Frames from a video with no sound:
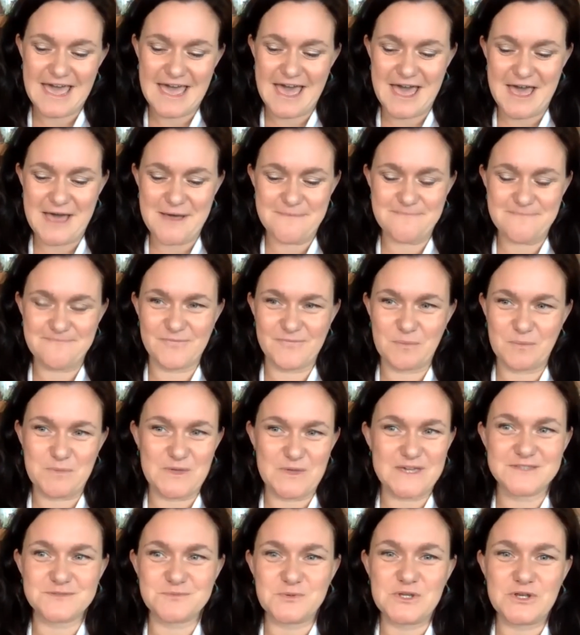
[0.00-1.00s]
um,
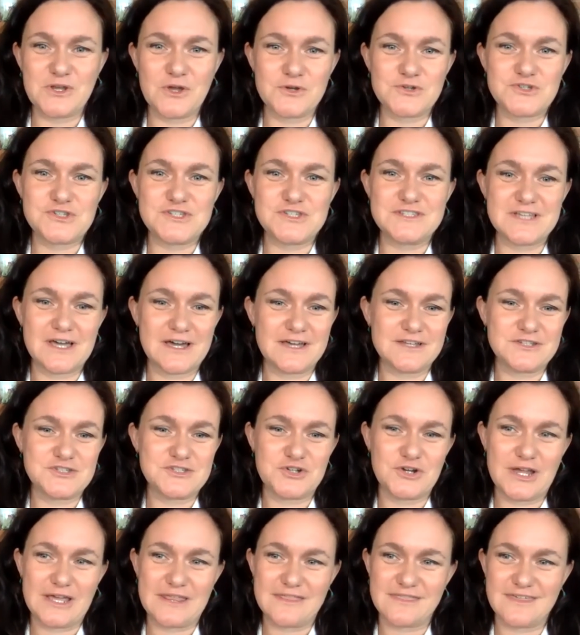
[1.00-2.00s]
because we know she's on to
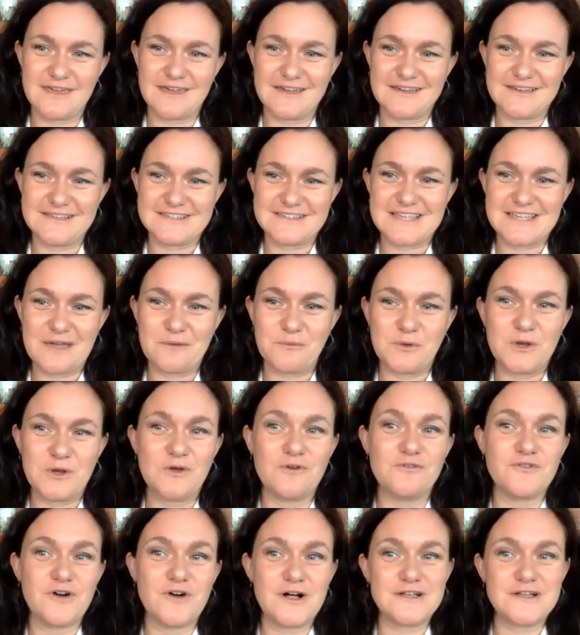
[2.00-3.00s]
great things and we know
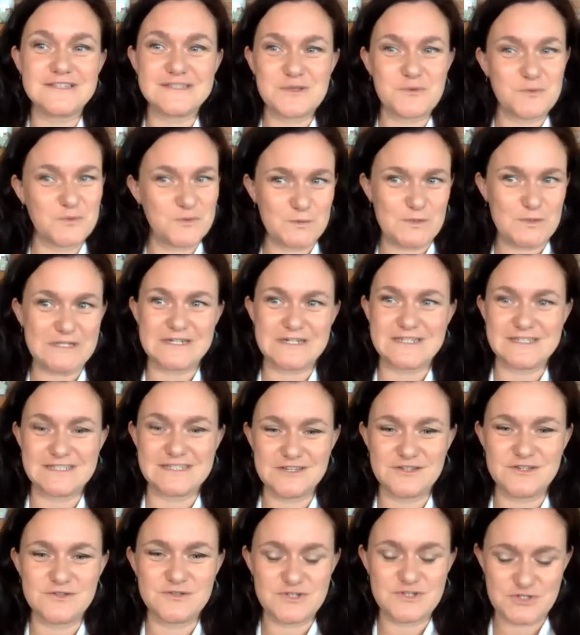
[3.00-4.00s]
Vols will
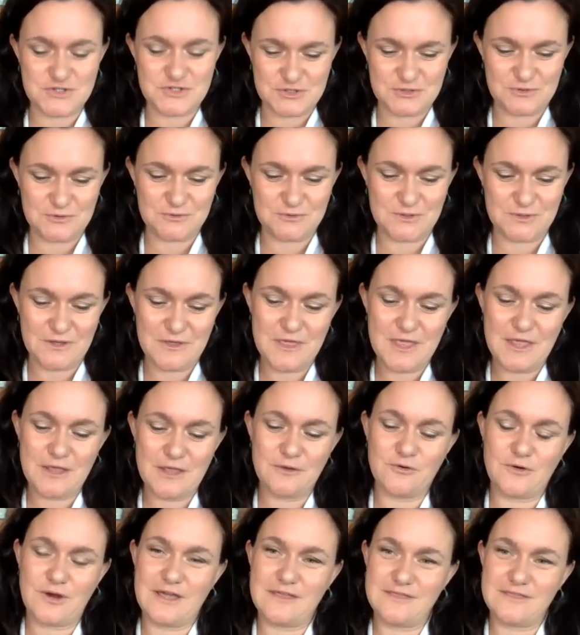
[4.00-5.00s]
continue to do
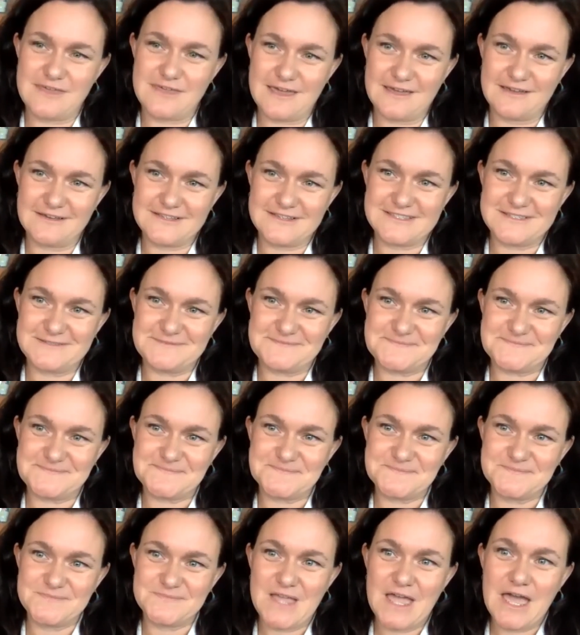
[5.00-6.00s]
great things.
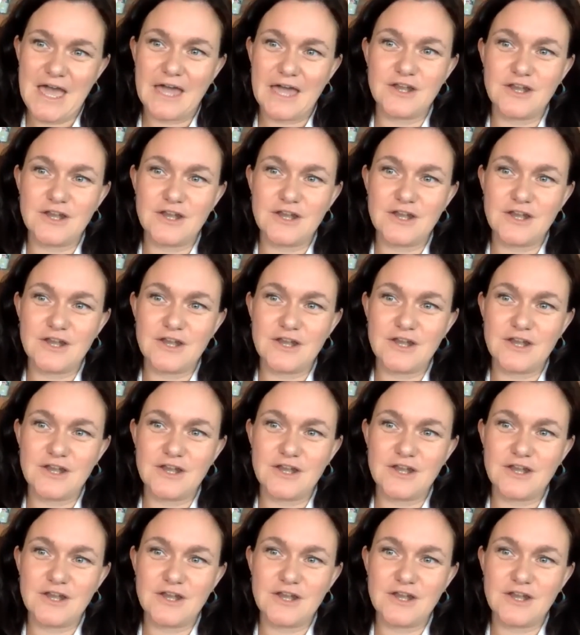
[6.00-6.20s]
I'd